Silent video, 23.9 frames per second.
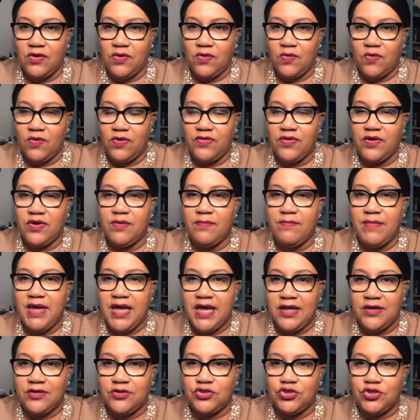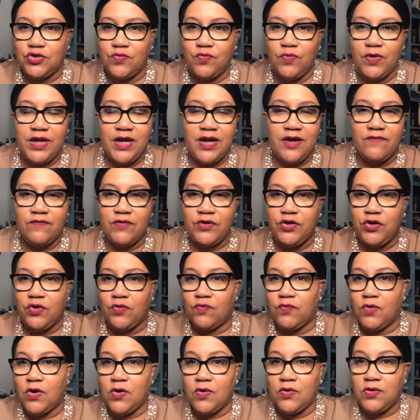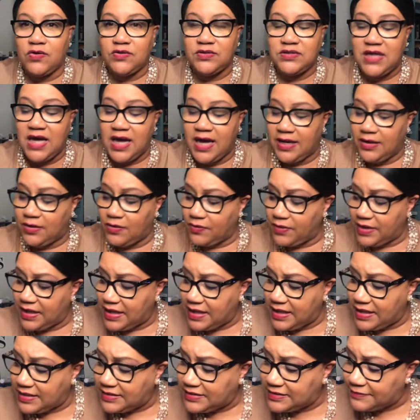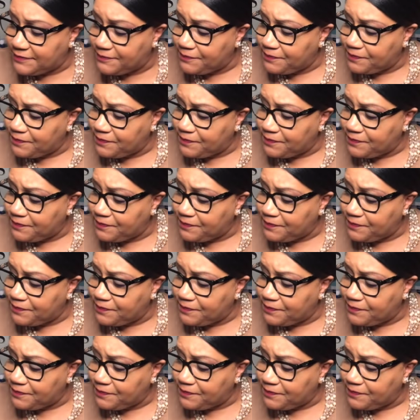or their manager, whatever your role or title is.